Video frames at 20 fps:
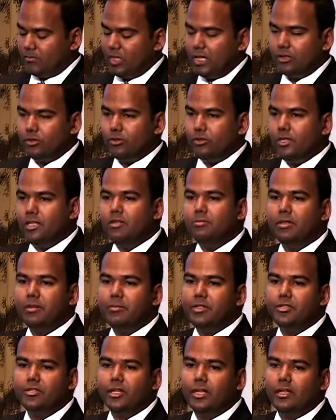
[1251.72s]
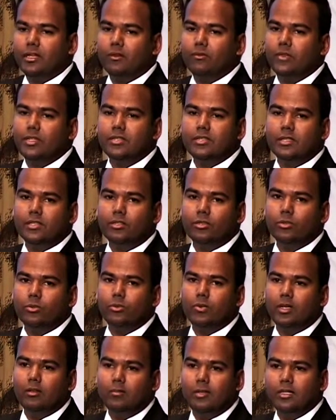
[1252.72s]
So these may be checked every 6 to
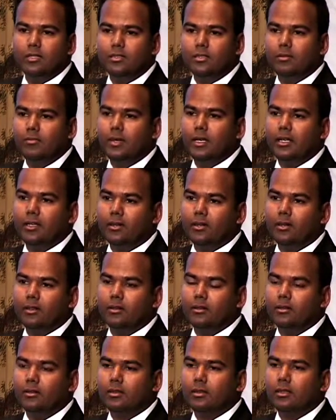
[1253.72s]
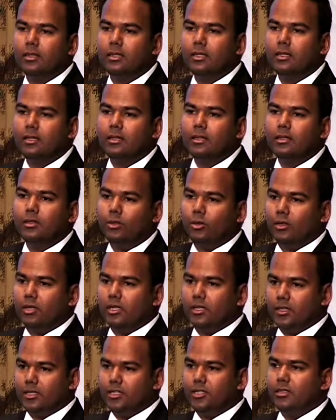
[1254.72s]
12 months depending on your
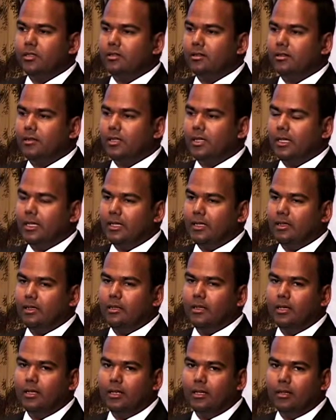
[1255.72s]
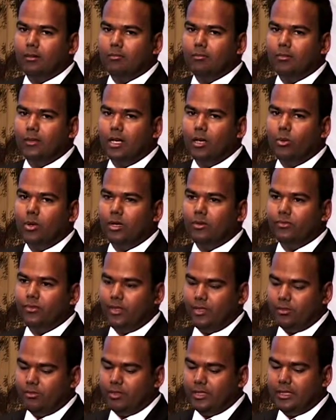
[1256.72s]
condition and um, how often
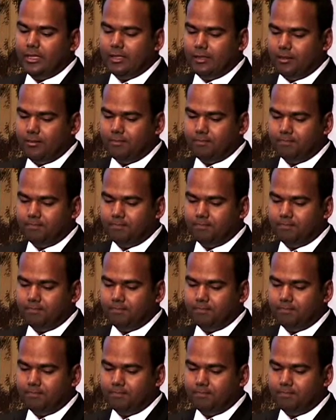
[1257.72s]
you need it.